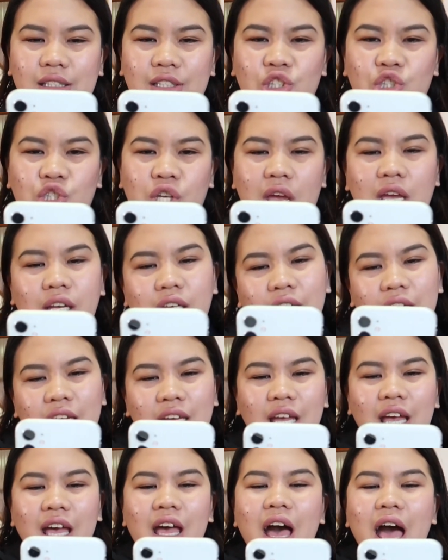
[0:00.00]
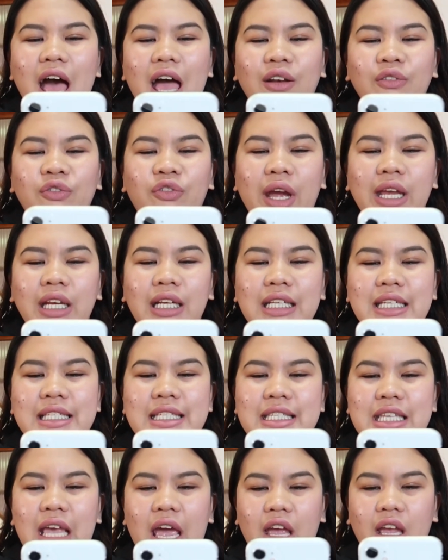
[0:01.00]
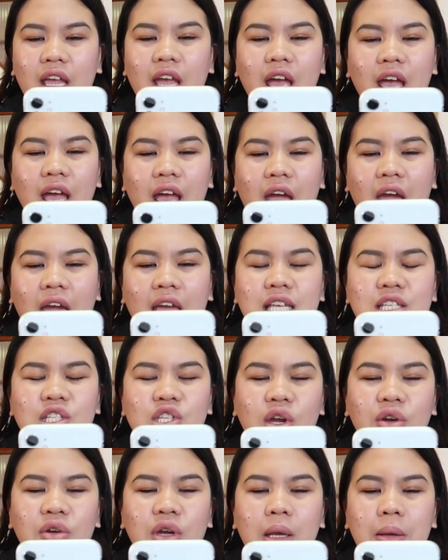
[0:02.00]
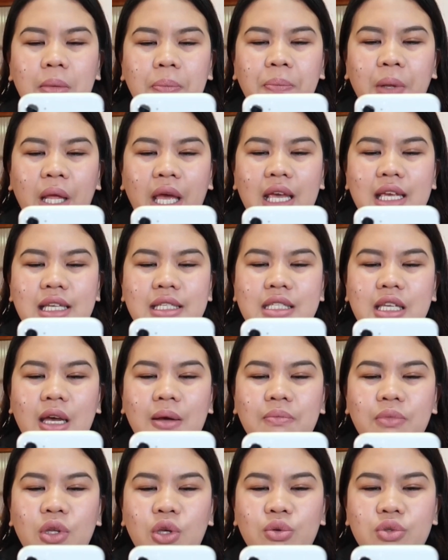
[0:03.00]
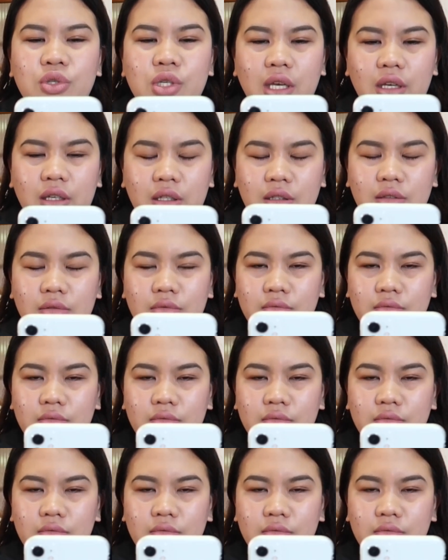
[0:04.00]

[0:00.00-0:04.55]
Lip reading: Check. And finally say, hey Siri, play some music.